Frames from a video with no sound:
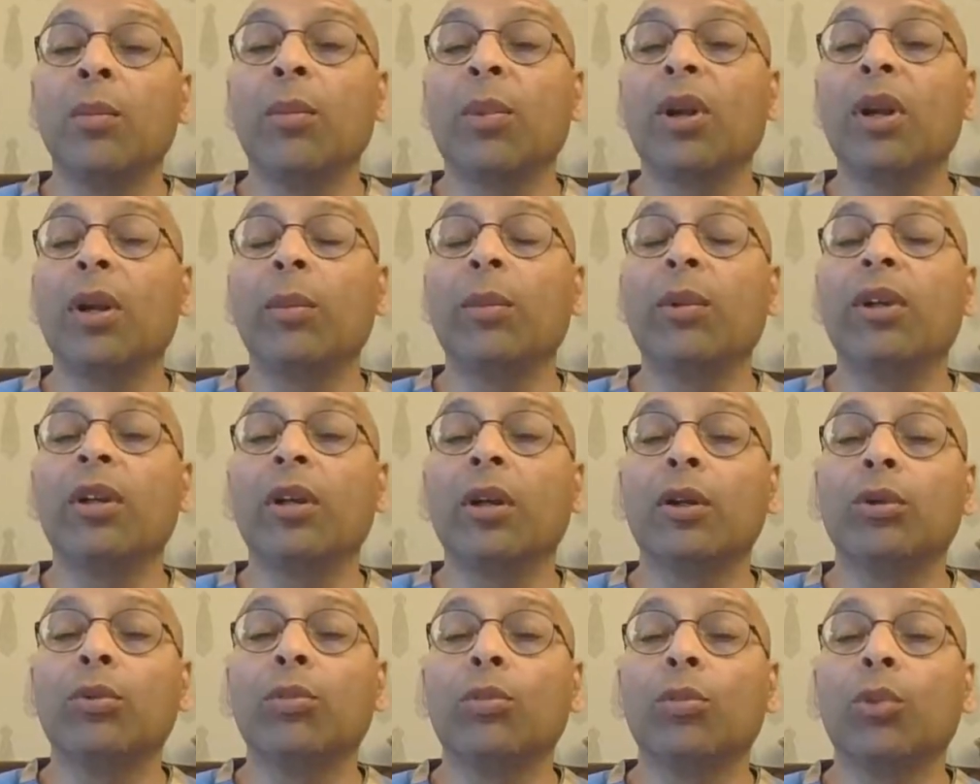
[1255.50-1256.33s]
But let me
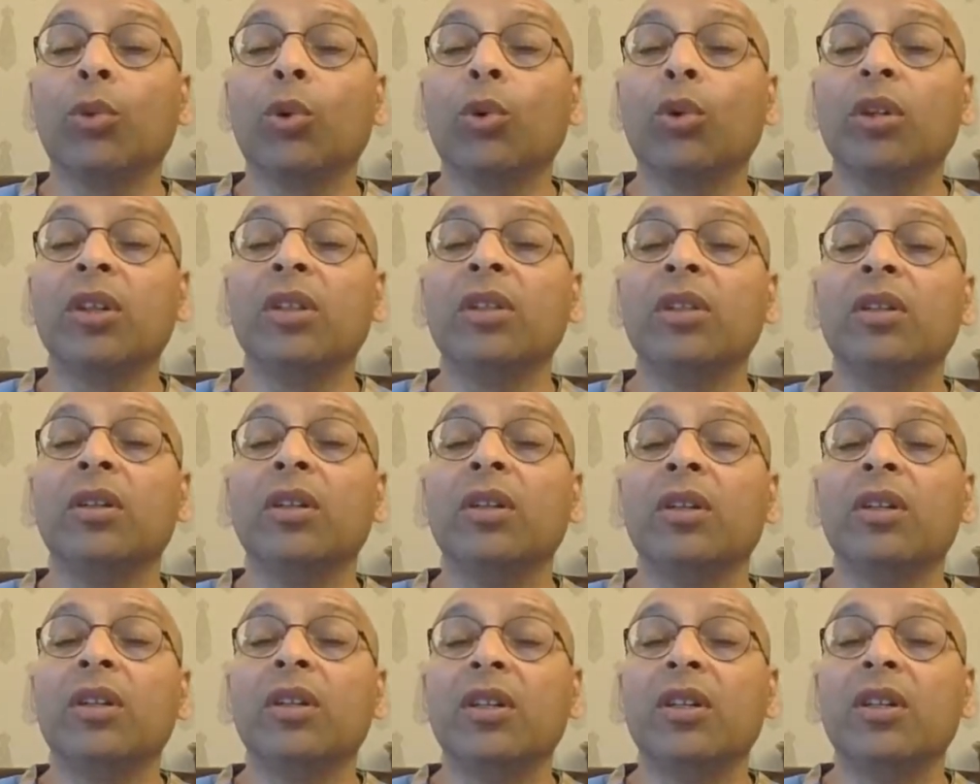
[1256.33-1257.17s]
tell you, protein
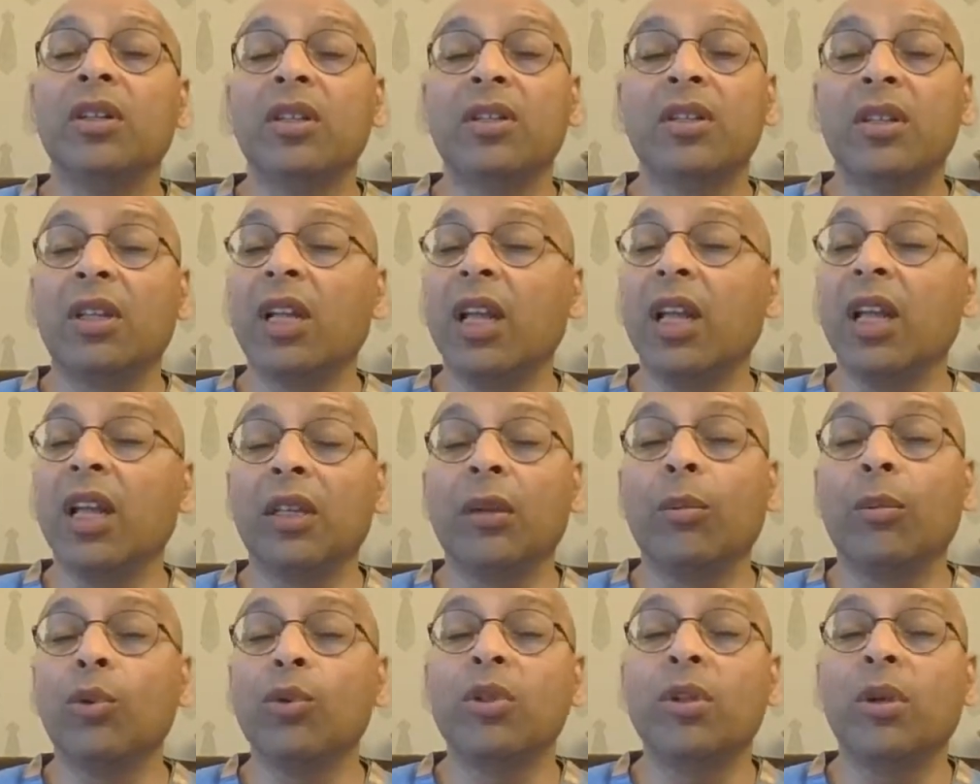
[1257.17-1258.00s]
is not the
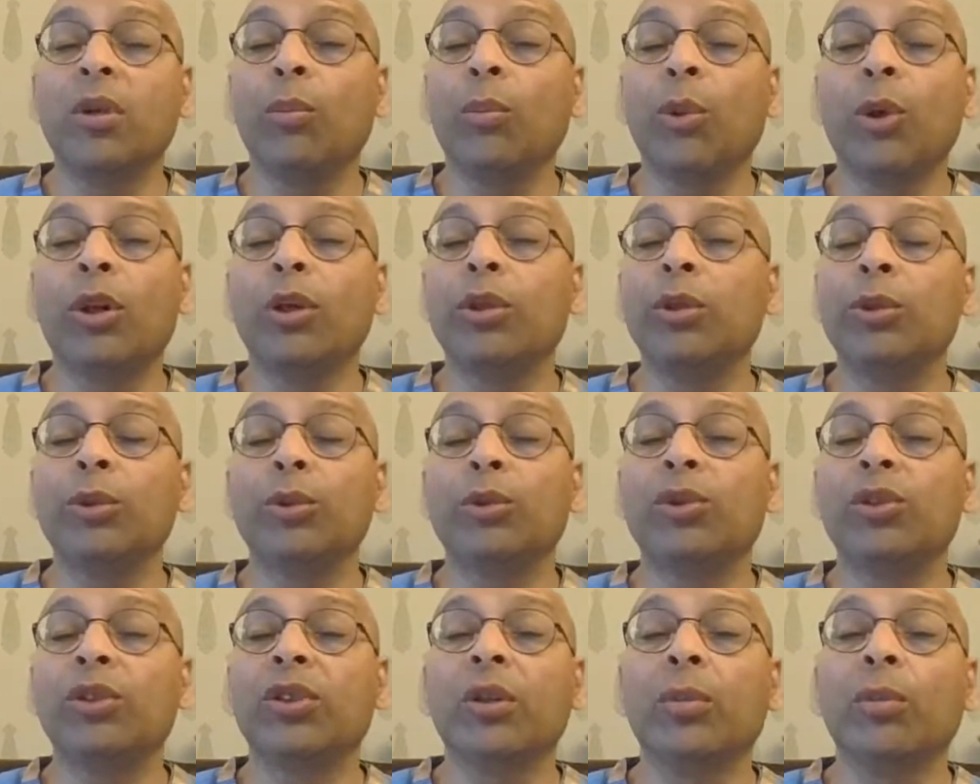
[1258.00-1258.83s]
most important
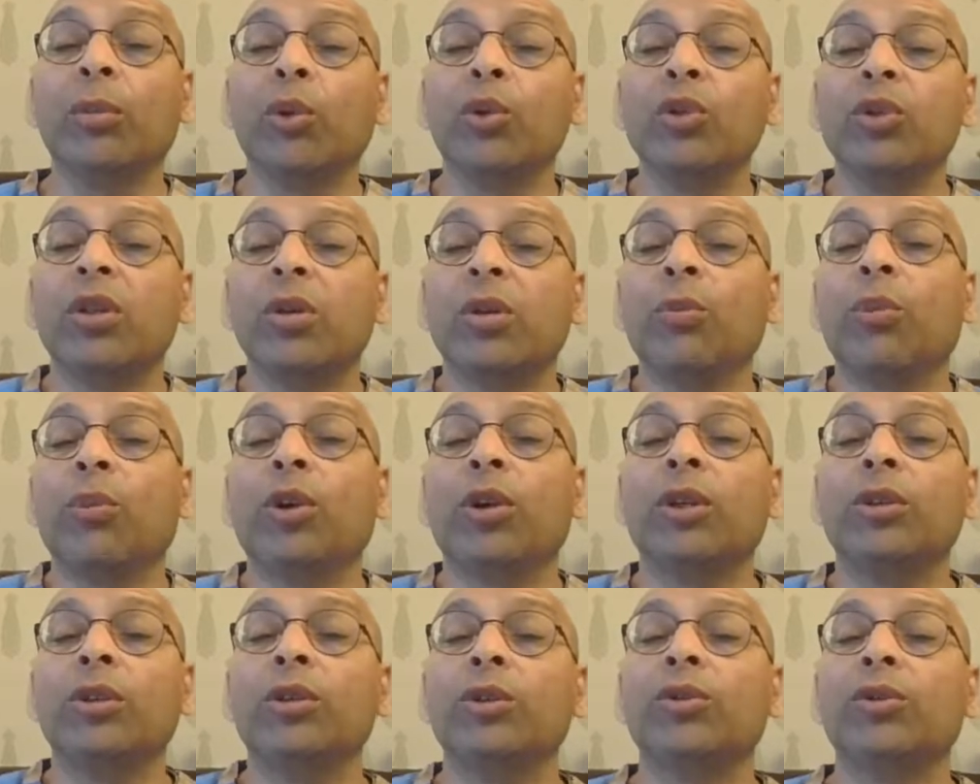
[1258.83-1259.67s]
nutrient. Most
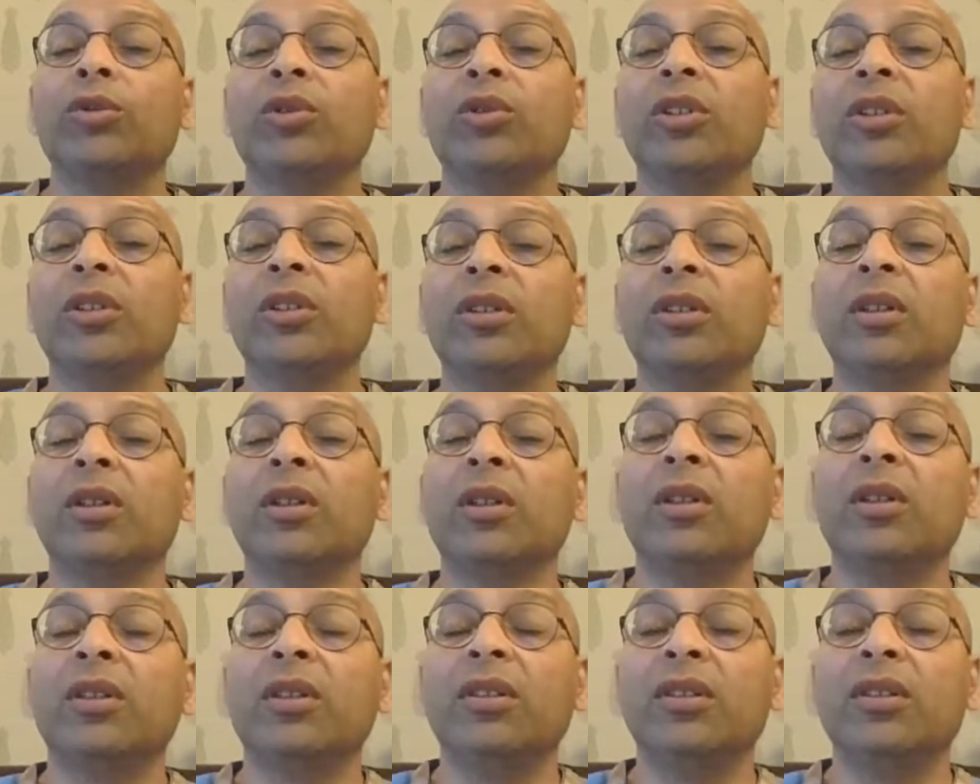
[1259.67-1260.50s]
important nutrient
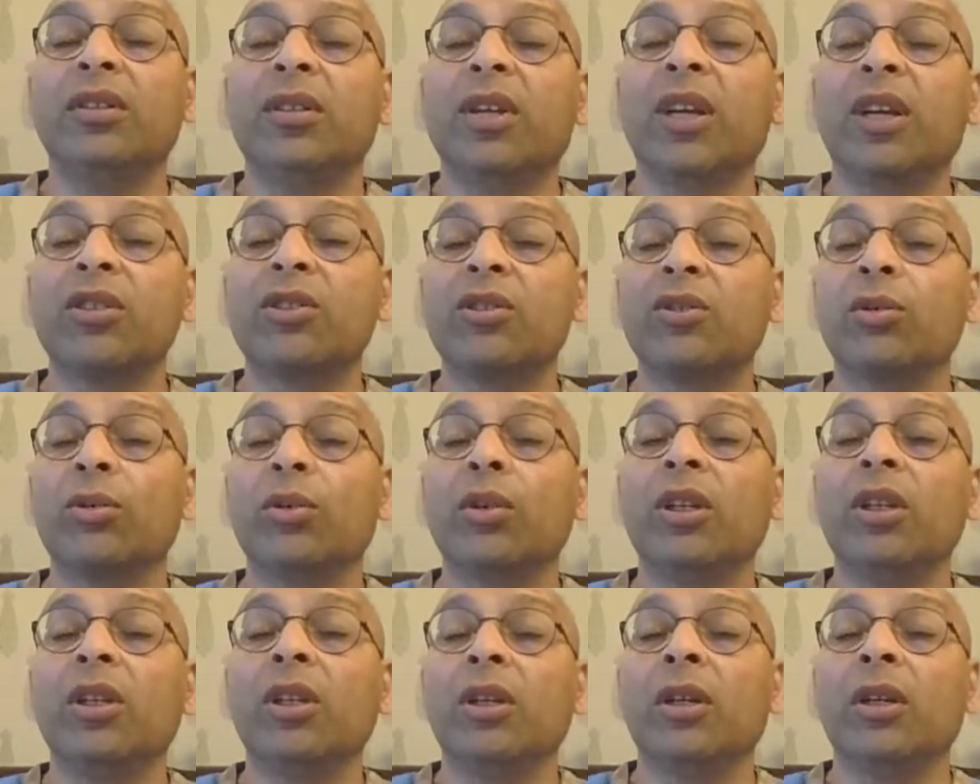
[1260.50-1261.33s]
is
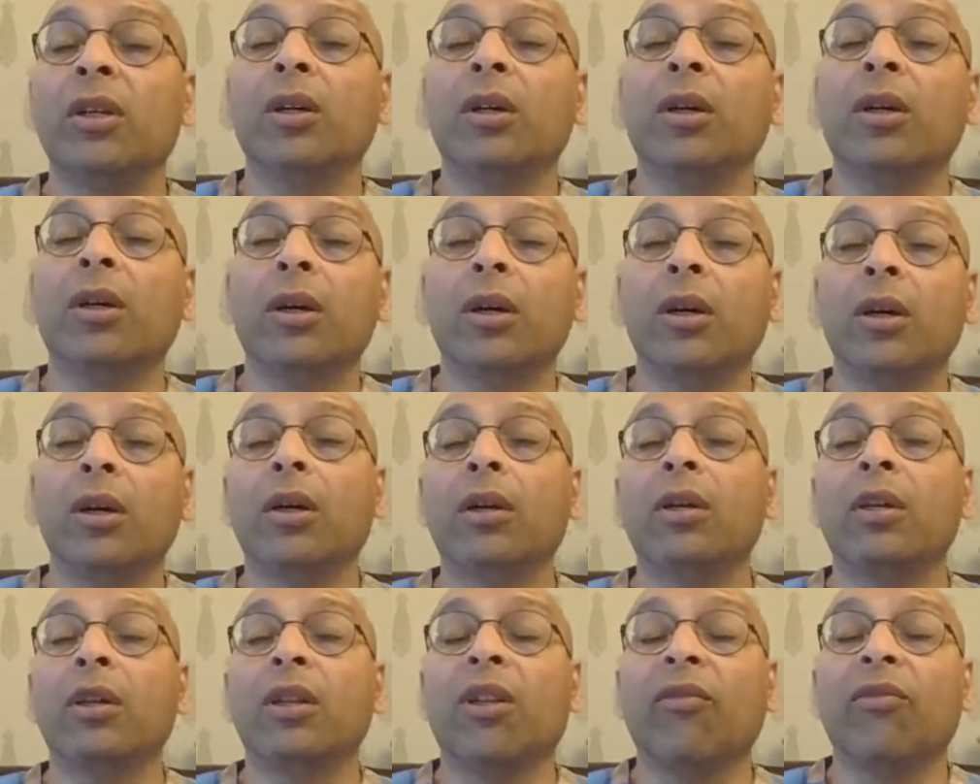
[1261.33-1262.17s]
actually
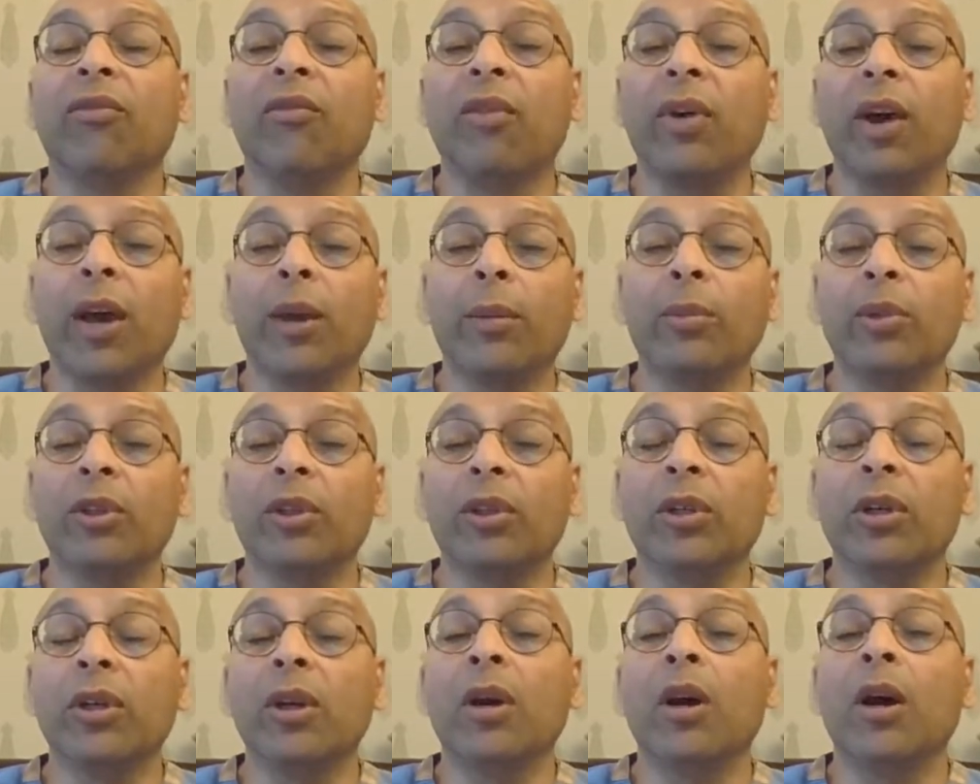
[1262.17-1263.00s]
the
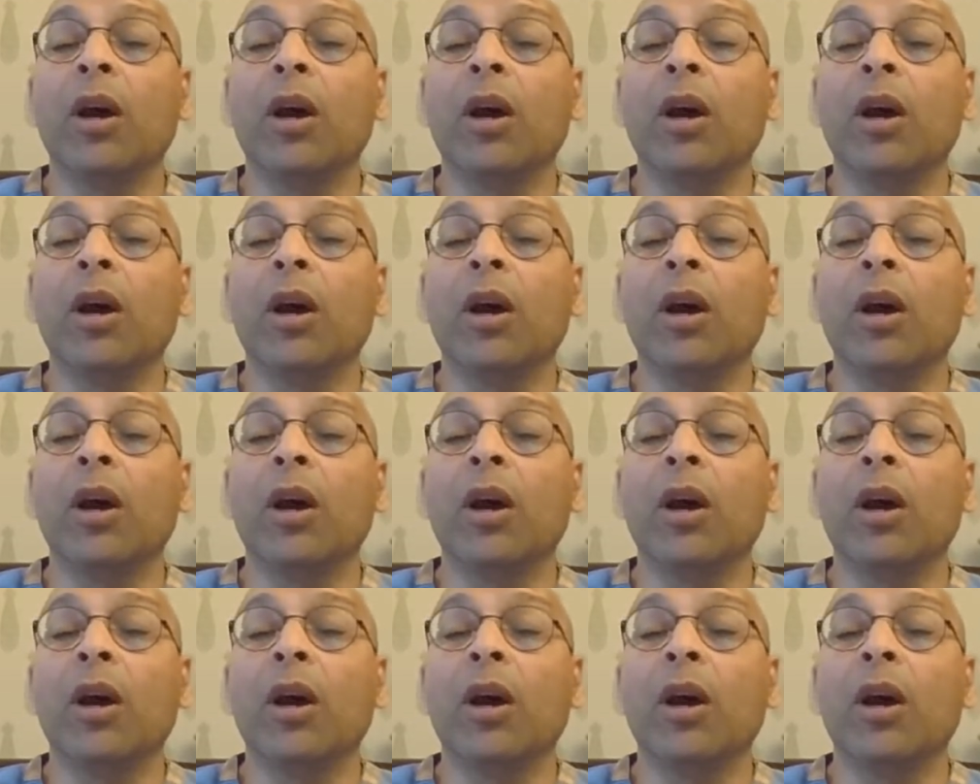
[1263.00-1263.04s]
fiber.